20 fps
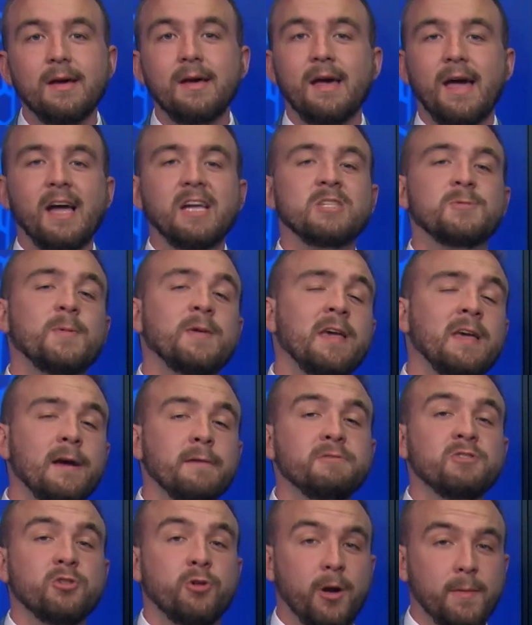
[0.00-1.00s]
And speaking
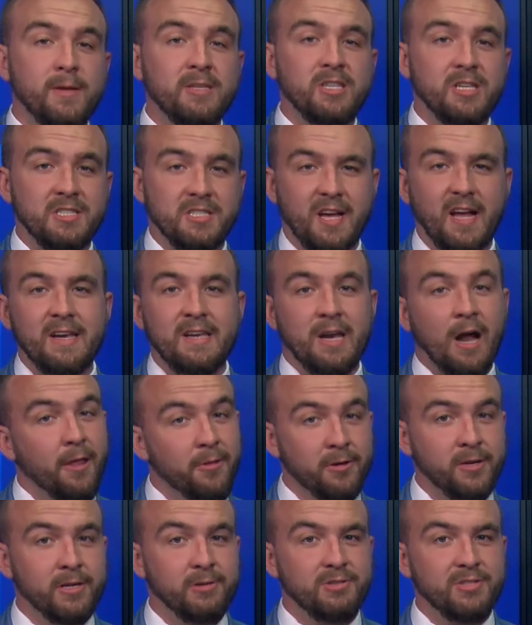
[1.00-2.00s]
of scrimmages,
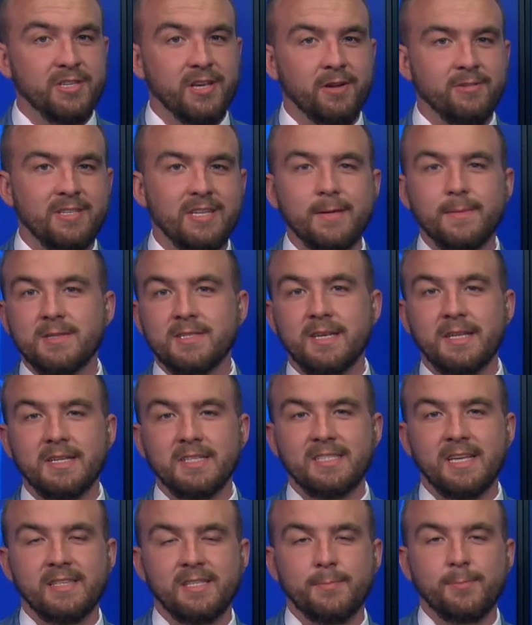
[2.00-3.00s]
another UCO team is getting
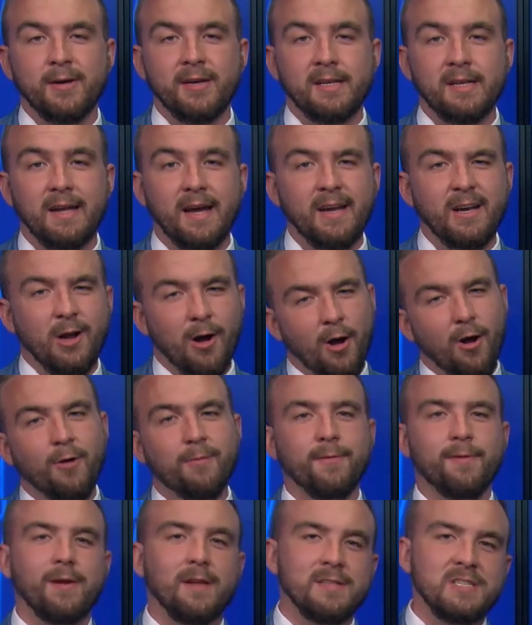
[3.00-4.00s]
set to play tonight
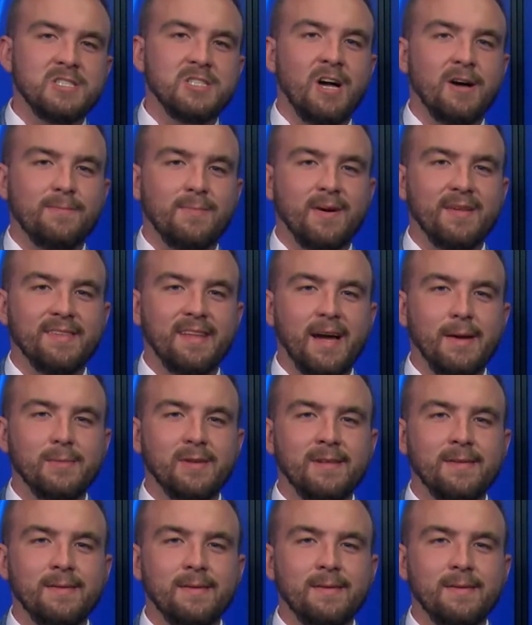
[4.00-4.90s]
over on the softball diamond.